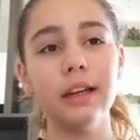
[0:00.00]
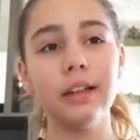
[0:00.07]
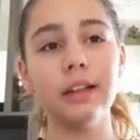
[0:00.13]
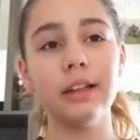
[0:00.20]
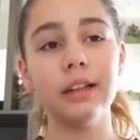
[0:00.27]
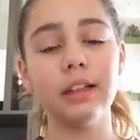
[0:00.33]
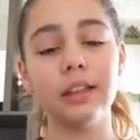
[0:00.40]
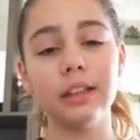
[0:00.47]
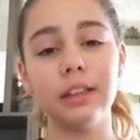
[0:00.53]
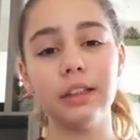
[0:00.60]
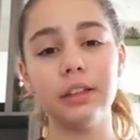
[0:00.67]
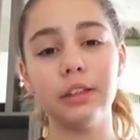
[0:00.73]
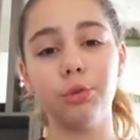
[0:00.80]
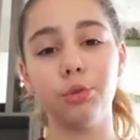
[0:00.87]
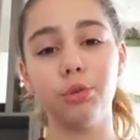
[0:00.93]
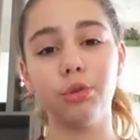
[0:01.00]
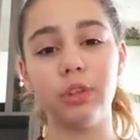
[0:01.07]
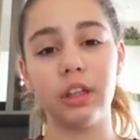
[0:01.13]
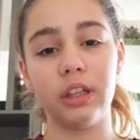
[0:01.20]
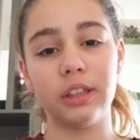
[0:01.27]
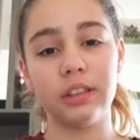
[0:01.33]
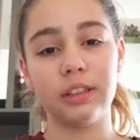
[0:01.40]

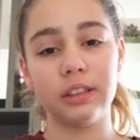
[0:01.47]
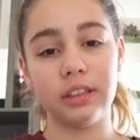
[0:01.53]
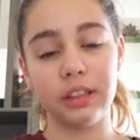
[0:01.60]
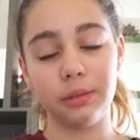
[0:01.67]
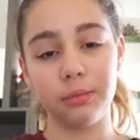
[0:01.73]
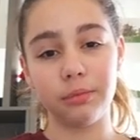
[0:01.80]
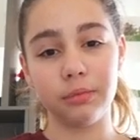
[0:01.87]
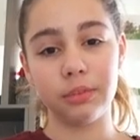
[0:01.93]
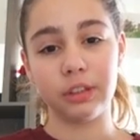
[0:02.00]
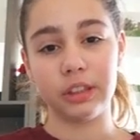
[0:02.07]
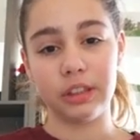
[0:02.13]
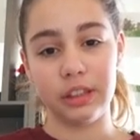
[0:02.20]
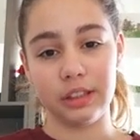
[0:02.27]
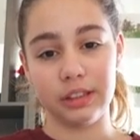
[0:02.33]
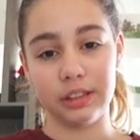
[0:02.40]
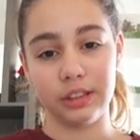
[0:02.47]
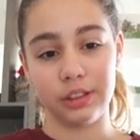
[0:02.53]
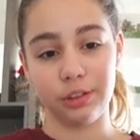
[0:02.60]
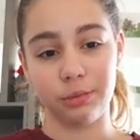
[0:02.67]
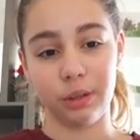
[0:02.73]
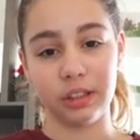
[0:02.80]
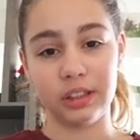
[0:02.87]
And
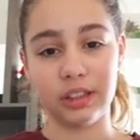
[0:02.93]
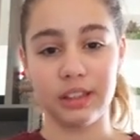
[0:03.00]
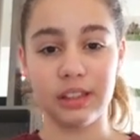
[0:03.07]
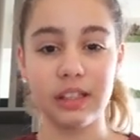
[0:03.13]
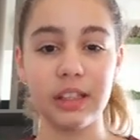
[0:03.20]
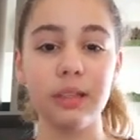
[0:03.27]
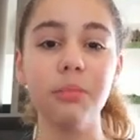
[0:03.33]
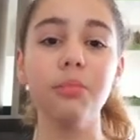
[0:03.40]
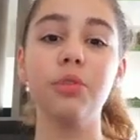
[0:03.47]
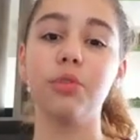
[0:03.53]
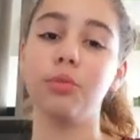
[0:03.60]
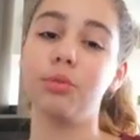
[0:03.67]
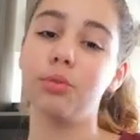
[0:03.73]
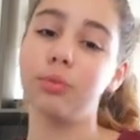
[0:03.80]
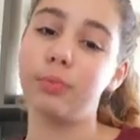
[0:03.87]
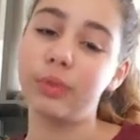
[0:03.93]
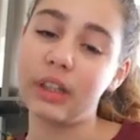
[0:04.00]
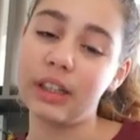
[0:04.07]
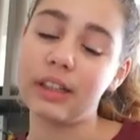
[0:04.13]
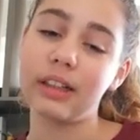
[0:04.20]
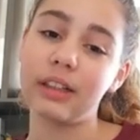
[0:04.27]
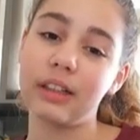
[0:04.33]
she wanted him to
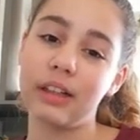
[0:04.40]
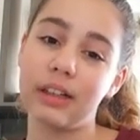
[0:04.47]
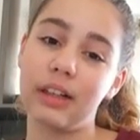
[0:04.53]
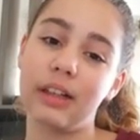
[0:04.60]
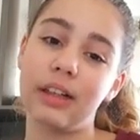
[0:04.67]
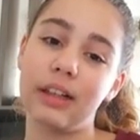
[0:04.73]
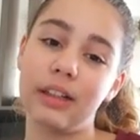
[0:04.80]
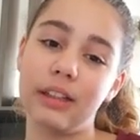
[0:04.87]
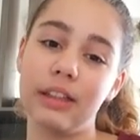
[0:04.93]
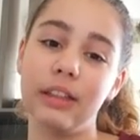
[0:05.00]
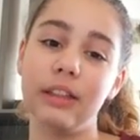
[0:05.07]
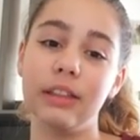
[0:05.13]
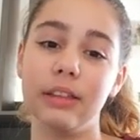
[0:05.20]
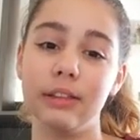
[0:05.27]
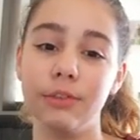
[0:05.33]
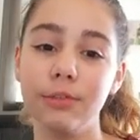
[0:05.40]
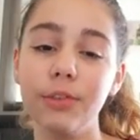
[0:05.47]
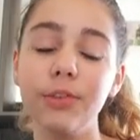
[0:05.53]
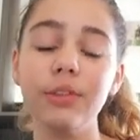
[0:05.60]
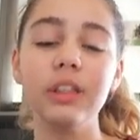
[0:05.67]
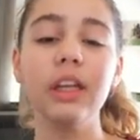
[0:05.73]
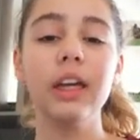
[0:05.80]
bring her the
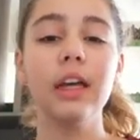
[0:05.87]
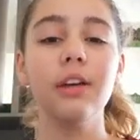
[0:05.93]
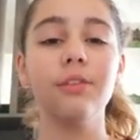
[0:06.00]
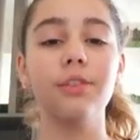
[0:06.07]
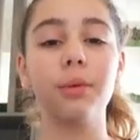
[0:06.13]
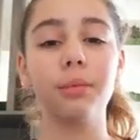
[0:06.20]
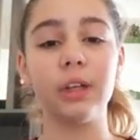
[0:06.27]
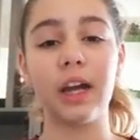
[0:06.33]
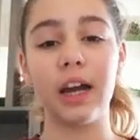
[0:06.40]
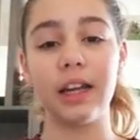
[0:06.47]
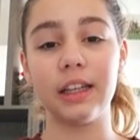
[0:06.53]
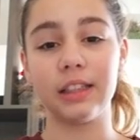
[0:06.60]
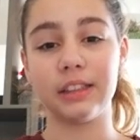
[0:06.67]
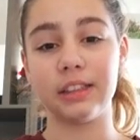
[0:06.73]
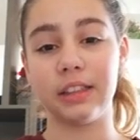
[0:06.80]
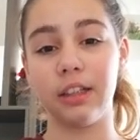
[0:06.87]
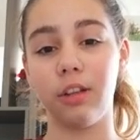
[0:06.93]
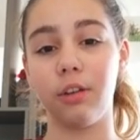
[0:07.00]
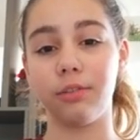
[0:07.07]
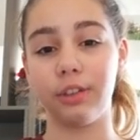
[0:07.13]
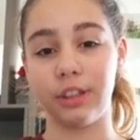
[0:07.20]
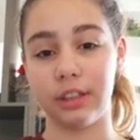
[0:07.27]
food from the highest
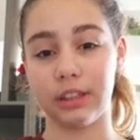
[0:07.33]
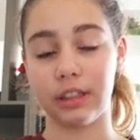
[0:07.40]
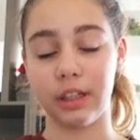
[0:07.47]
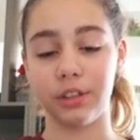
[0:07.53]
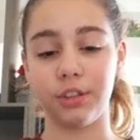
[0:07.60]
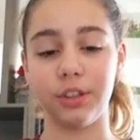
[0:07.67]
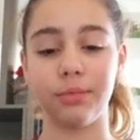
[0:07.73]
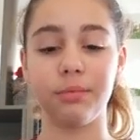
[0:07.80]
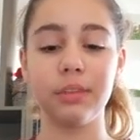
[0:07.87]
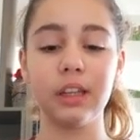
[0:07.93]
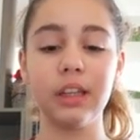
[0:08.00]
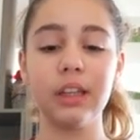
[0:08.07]
hill of his country.